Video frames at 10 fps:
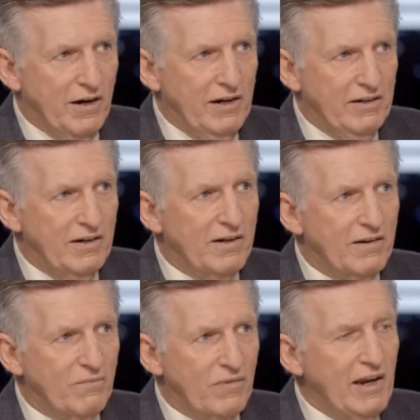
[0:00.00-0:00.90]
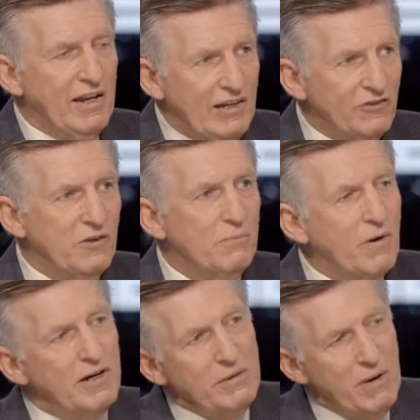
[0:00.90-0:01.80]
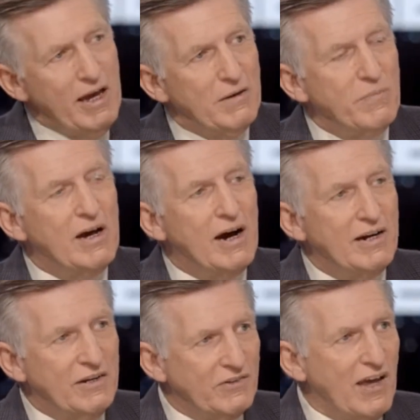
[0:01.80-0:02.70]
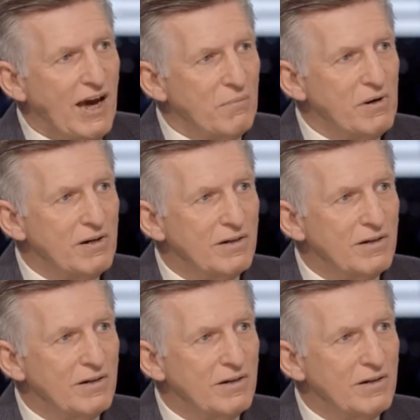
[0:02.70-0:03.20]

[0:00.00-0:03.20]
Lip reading: All right. And he's the money man behind this app.